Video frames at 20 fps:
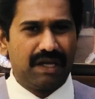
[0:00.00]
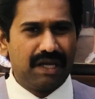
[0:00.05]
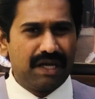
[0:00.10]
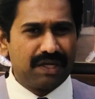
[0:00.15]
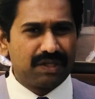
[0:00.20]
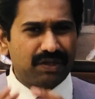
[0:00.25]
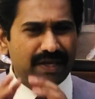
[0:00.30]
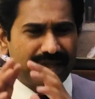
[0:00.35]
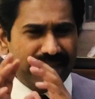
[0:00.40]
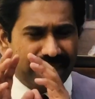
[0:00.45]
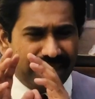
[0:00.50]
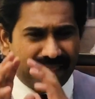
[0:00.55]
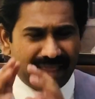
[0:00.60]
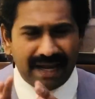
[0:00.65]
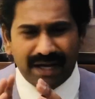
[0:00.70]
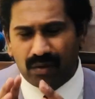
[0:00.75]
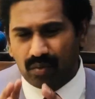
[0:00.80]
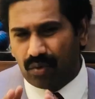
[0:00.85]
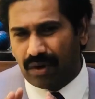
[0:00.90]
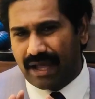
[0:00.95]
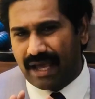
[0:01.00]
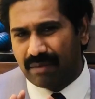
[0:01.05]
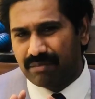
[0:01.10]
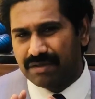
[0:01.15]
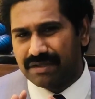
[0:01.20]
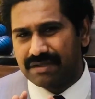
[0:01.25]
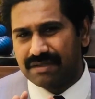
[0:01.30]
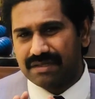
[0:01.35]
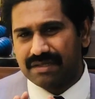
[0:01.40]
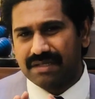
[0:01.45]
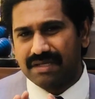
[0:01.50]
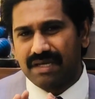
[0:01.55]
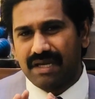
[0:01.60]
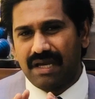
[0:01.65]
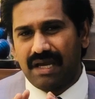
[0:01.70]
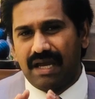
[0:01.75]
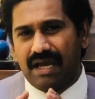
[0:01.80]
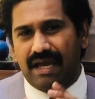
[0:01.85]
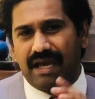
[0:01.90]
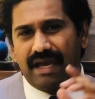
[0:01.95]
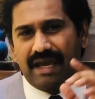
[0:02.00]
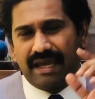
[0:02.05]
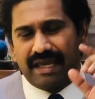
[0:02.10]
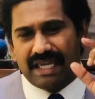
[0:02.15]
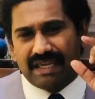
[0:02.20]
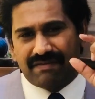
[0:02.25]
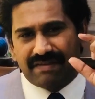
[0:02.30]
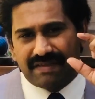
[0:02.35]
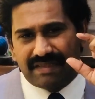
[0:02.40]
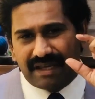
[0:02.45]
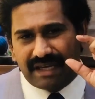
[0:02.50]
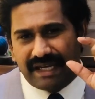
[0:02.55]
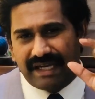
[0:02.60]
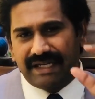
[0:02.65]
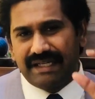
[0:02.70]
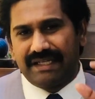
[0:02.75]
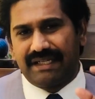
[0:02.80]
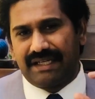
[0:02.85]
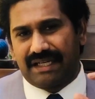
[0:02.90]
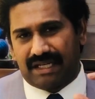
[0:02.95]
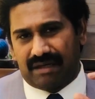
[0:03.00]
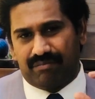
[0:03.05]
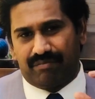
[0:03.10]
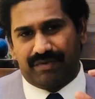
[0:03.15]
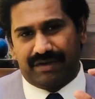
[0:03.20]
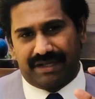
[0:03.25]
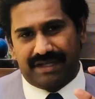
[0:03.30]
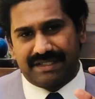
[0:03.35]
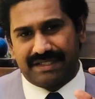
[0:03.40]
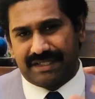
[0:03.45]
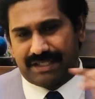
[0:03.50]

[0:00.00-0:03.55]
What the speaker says: So, in that, what happens? Even the Indian companies,